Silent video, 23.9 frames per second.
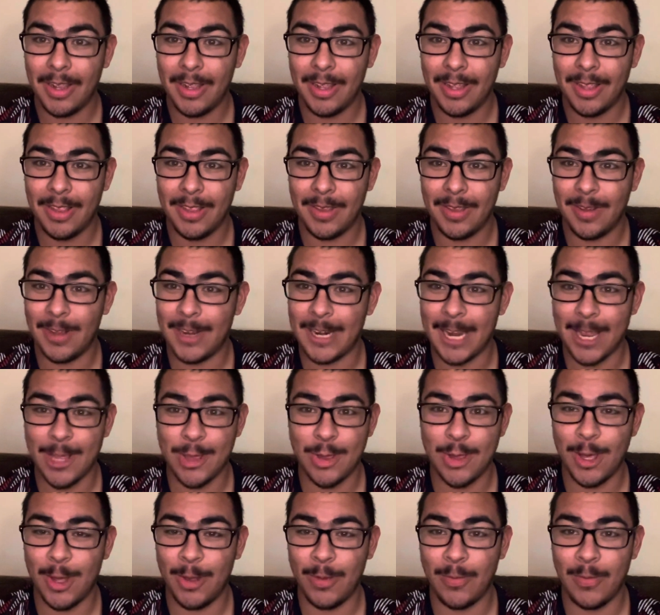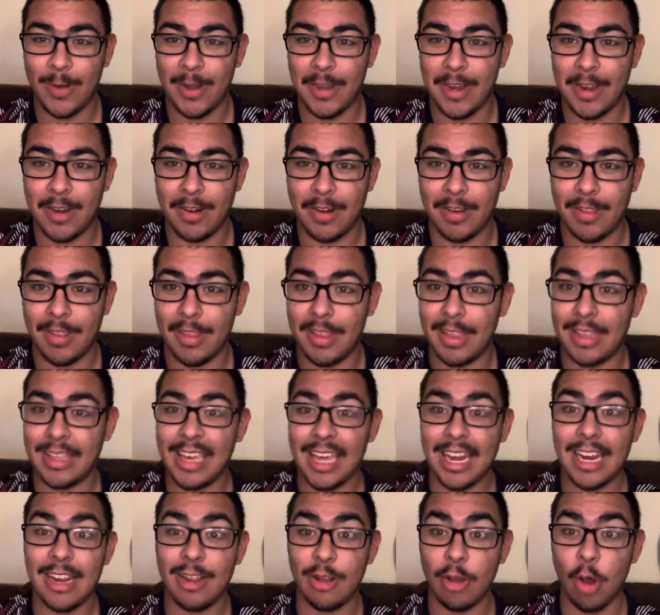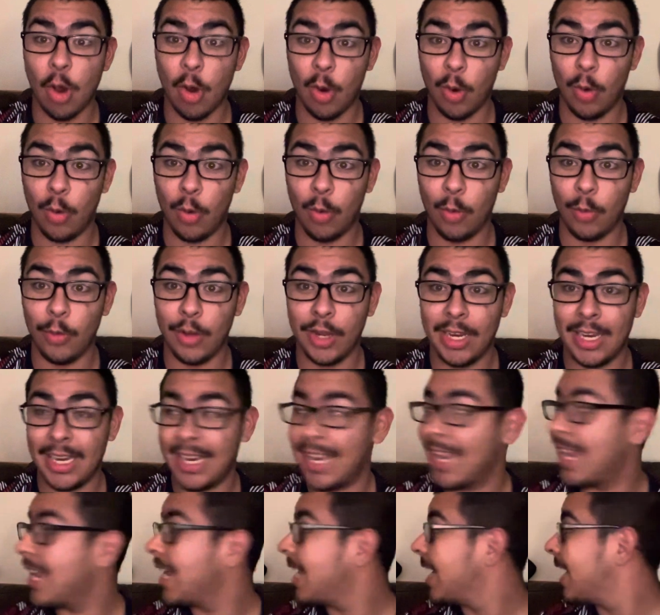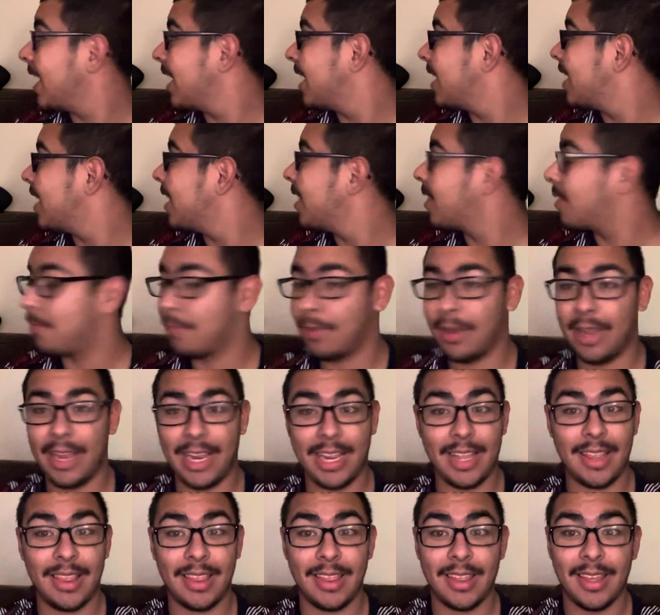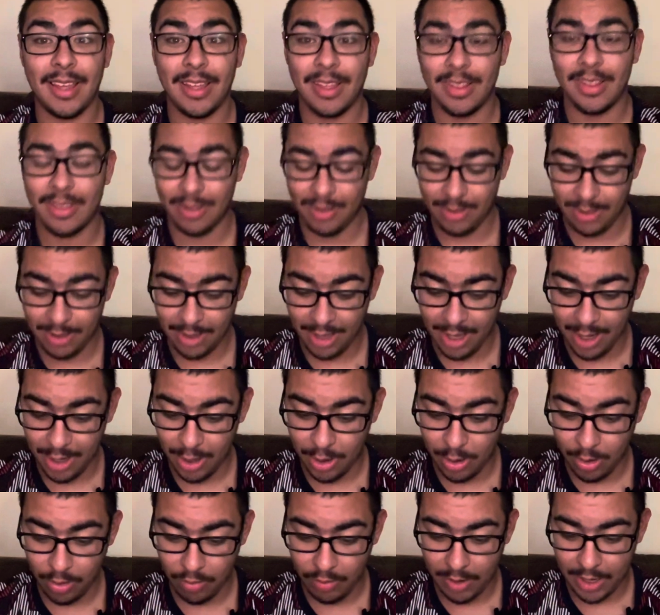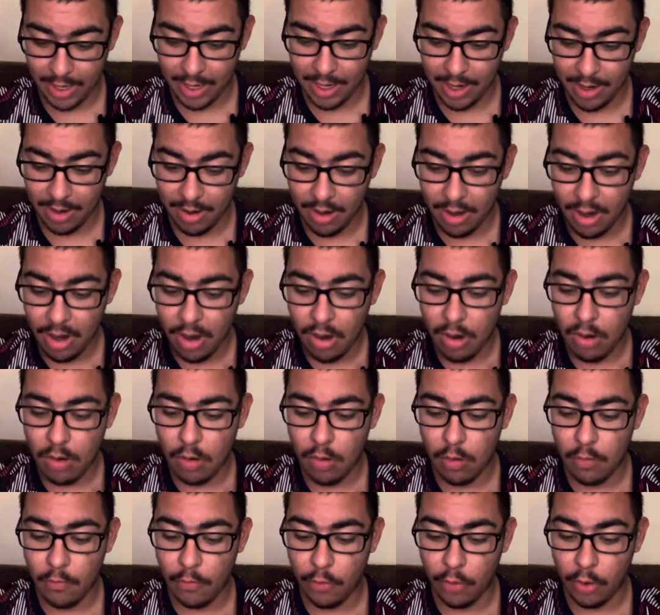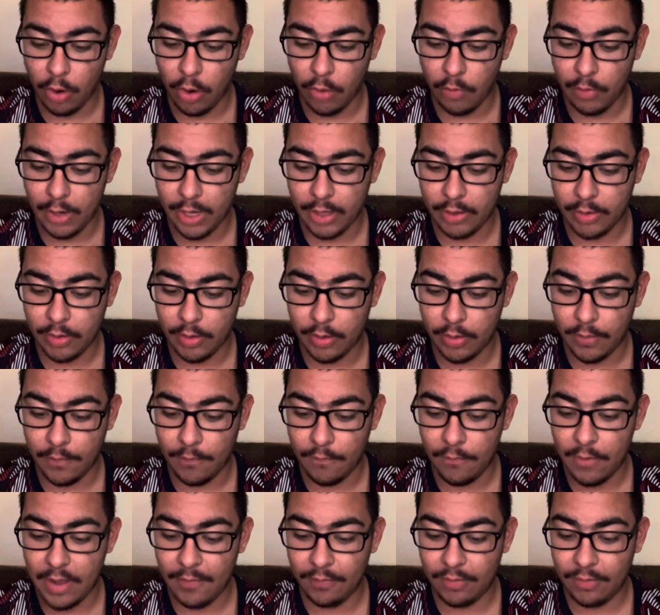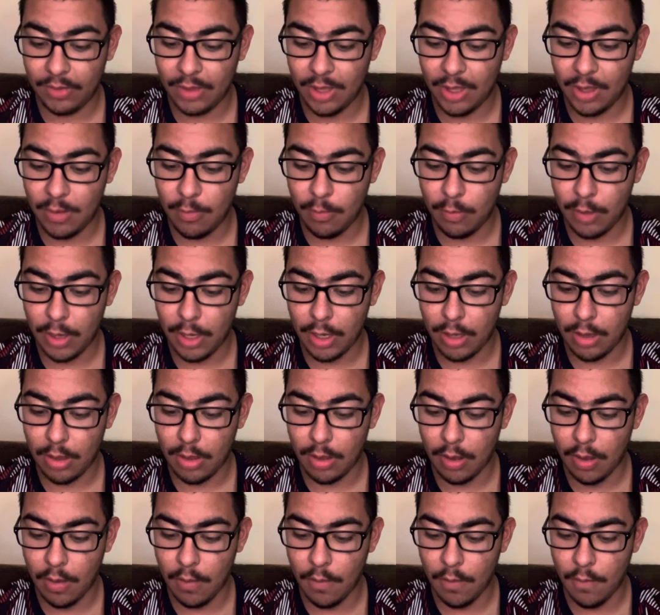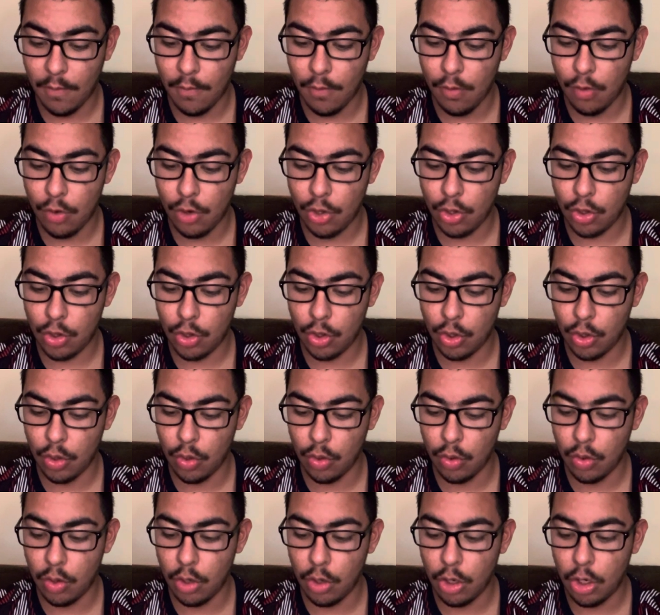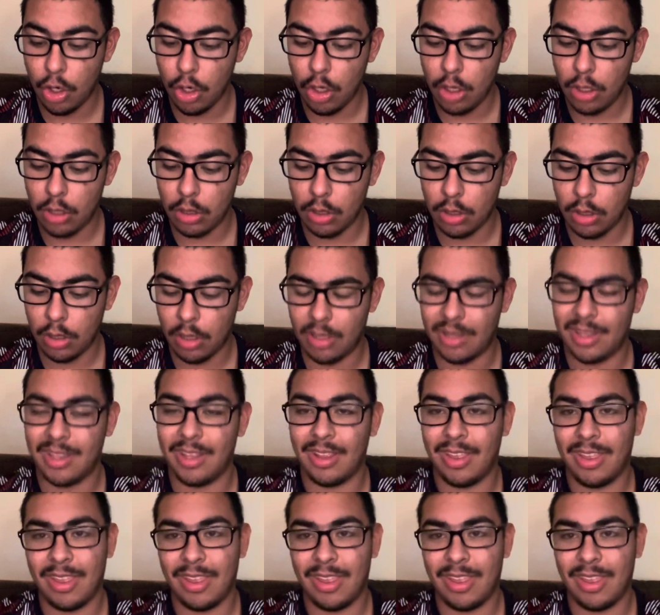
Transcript: So I got chills right now because it's getting cold in this place. So it's getting cold right here. Overall record, 50 wins, 42 losses.